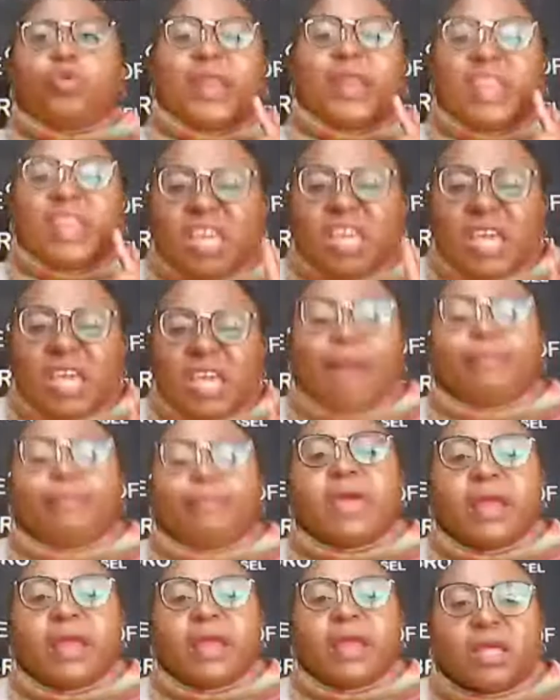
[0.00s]
and hear
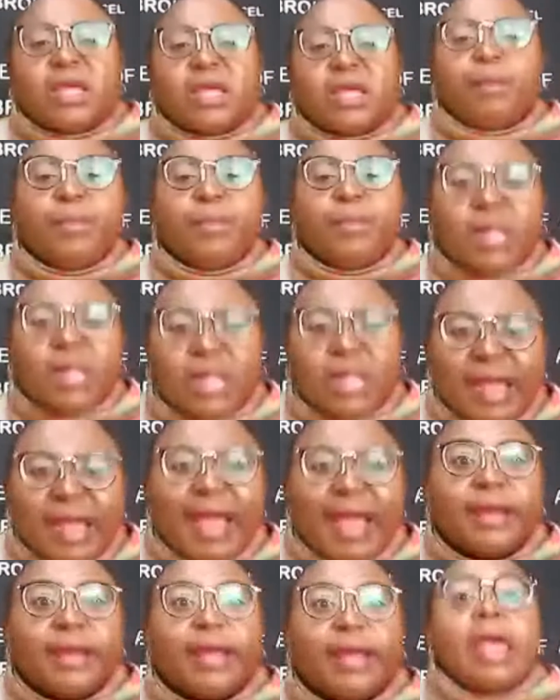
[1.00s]
me
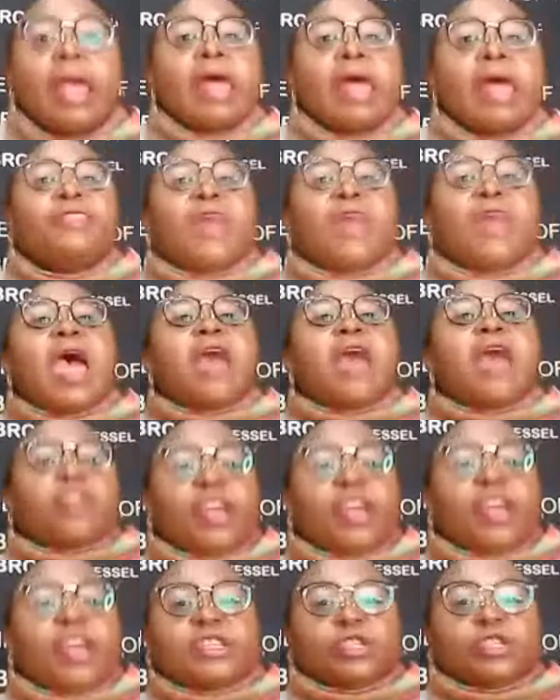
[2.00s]
clearly. There
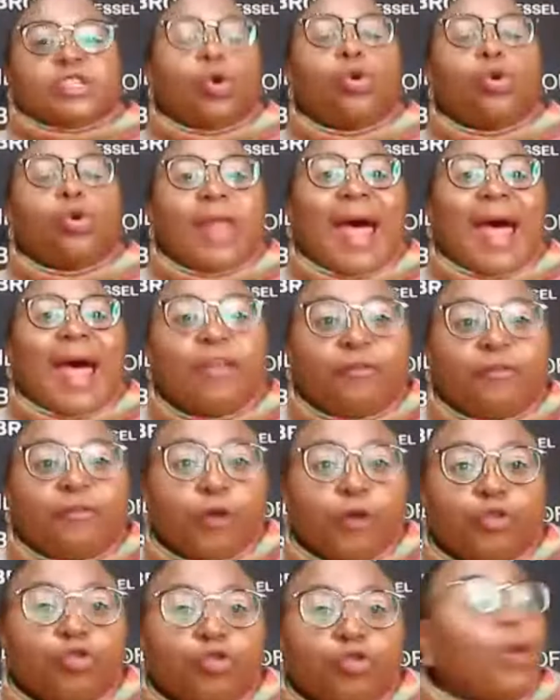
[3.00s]
is no life
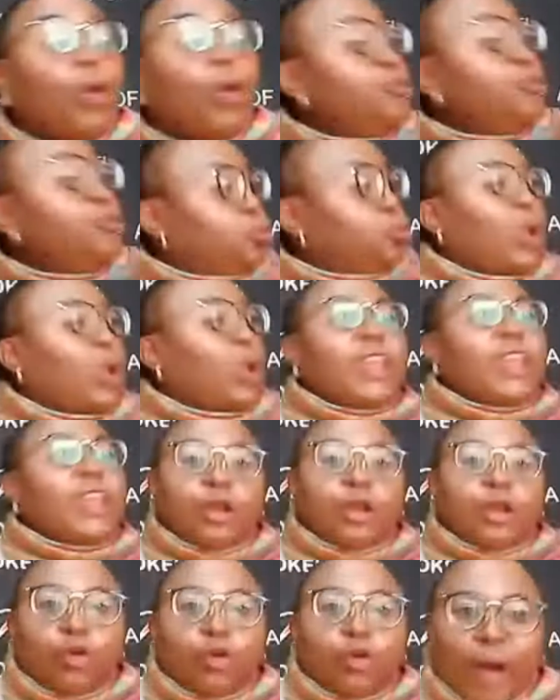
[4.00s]
for you when you dwell
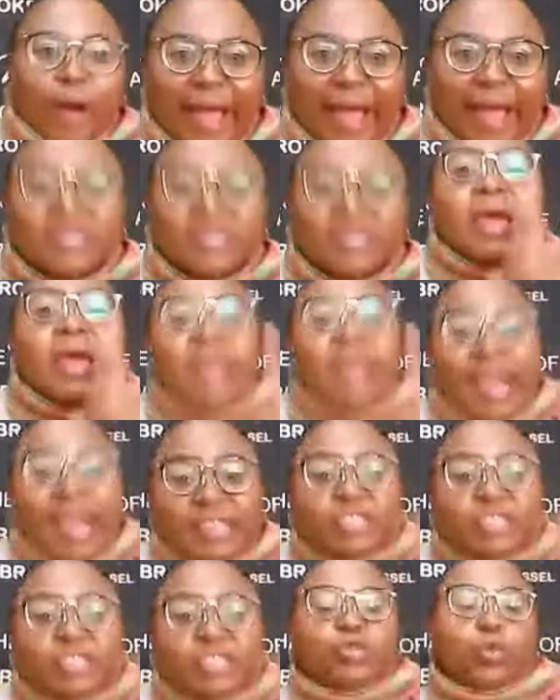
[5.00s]
in your head.
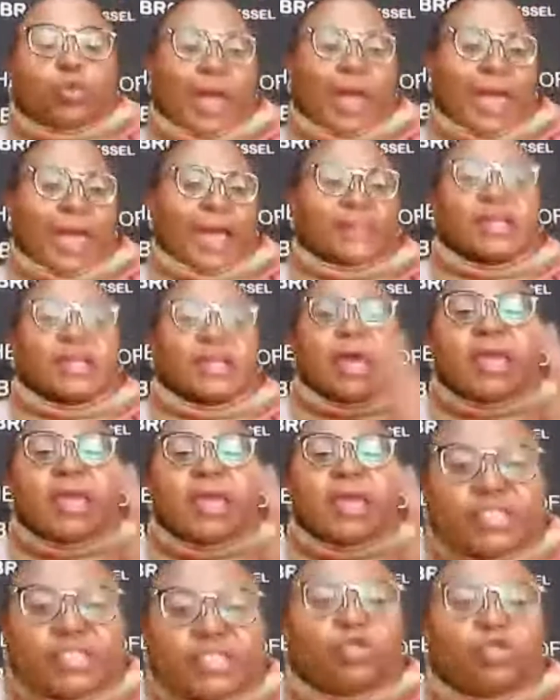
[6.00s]
Yes, you are hurt.
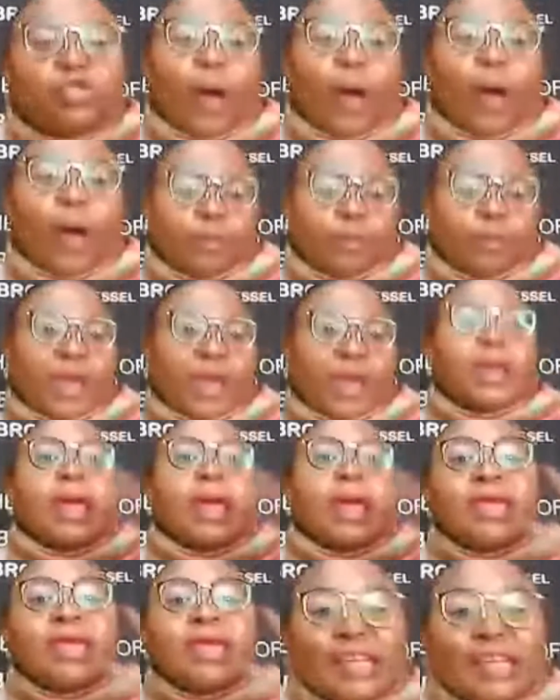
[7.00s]
Yes, you are in pain.
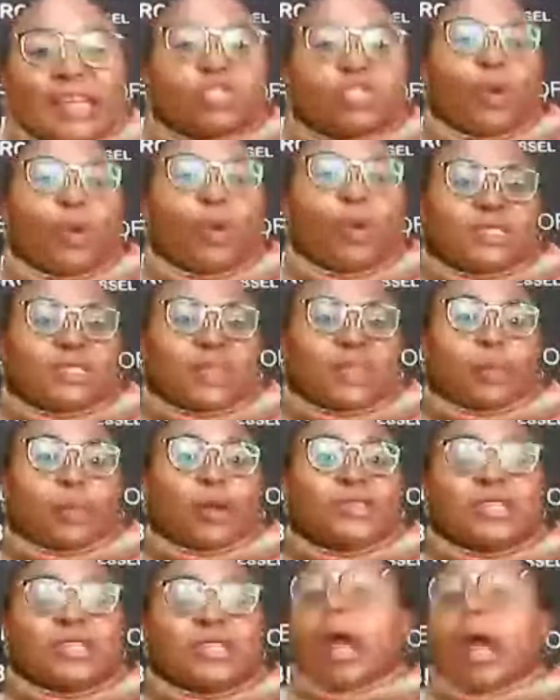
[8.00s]
Yes, you are
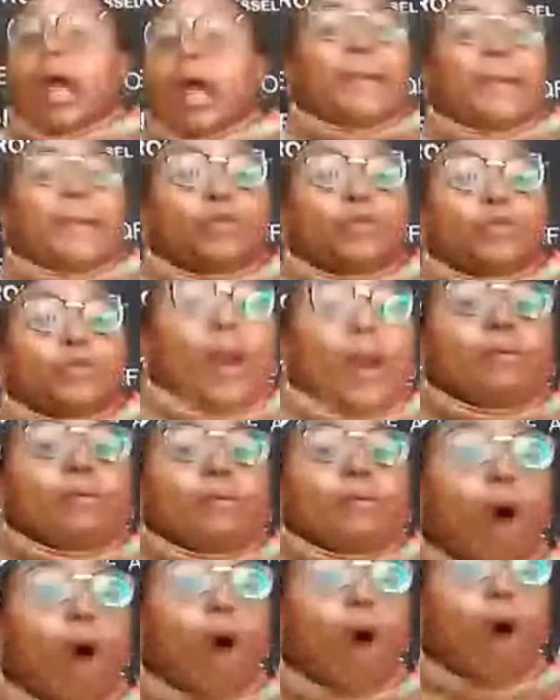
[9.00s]
disappointed. But what
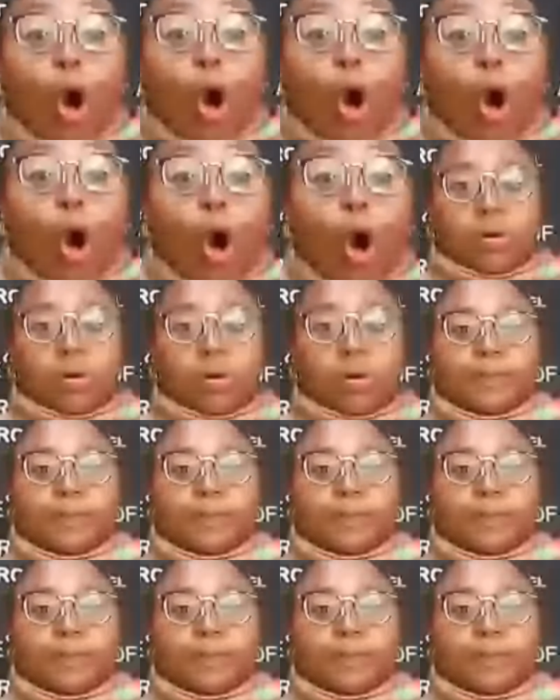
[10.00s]
more